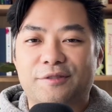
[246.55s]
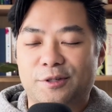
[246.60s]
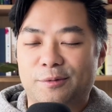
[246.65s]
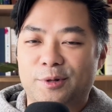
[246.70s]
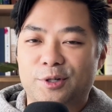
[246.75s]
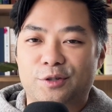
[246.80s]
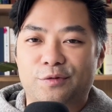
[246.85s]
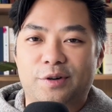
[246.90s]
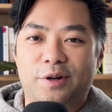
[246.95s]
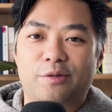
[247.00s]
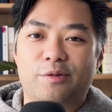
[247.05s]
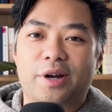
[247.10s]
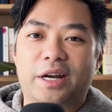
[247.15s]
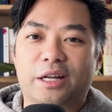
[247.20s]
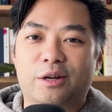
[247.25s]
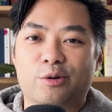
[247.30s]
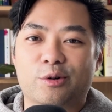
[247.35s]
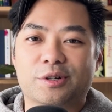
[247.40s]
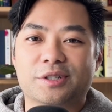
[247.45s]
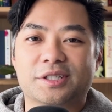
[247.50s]
so much fun
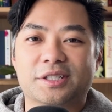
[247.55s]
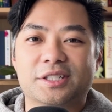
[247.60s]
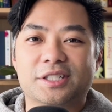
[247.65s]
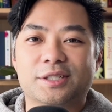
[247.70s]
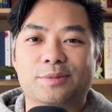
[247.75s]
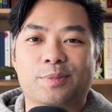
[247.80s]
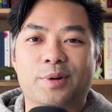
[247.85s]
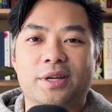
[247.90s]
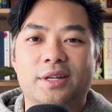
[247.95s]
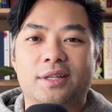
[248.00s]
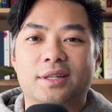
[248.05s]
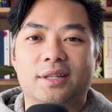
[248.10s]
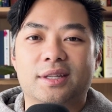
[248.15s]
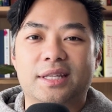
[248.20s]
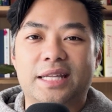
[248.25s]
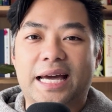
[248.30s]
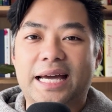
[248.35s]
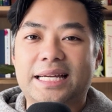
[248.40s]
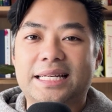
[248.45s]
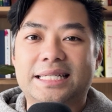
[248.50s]
riding horses, but
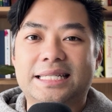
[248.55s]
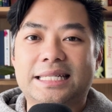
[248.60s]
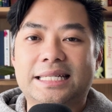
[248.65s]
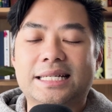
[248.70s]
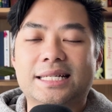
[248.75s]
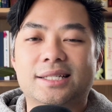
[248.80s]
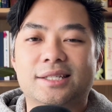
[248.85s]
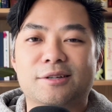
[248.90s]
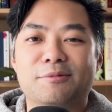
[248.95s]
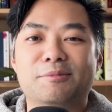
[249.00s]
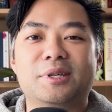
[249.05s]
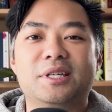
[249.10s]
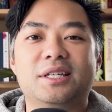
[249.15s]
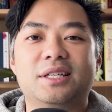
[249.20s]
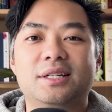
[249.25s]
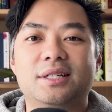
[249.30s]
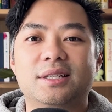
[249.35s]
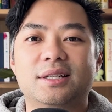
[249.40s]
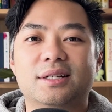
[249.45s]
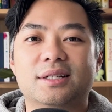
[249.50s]
the idea to
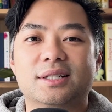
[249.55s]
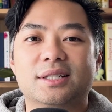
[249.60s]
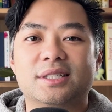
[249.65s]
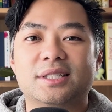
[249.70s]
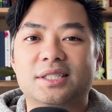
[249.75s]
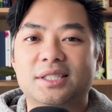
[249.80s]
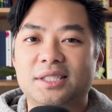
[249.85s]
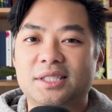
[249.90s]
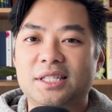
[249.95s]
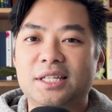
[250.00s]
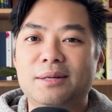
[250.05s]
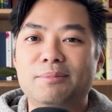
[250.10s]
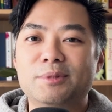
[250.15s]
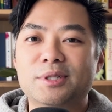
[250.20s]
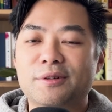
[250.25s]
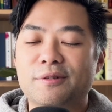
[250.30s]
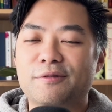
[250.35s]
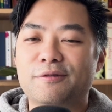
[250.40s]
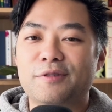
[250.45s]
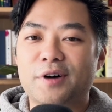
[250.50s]
me seemed
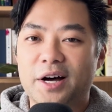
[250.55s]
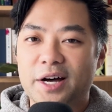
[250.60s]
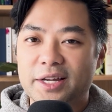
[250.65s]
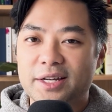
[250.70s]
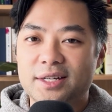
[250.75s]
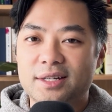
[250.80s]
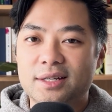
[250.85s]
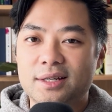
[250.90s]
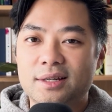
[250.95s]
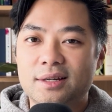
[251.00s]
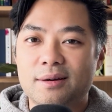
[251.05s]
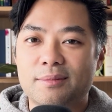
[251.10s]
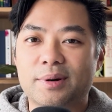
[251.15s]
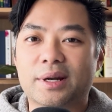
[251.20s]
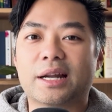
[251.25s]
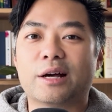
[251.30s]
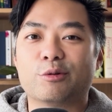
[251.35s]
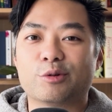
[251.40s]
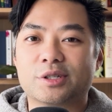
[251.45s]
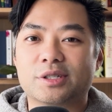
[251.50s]
fun,
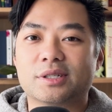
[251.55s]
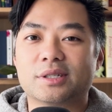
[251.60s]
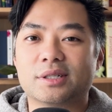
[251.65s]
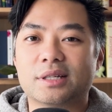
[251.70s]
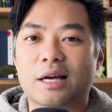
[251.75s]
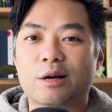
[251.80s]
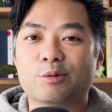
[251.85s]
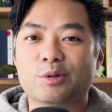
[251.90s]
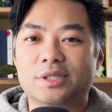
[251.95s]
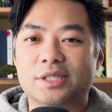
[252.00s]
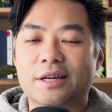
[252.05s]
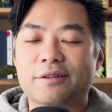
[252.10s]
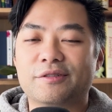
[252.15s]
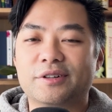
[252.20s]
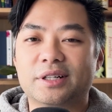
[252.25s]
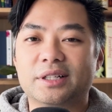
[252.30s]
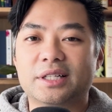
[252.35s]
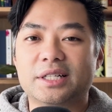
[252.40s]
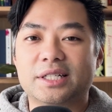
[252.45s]
but I was definitely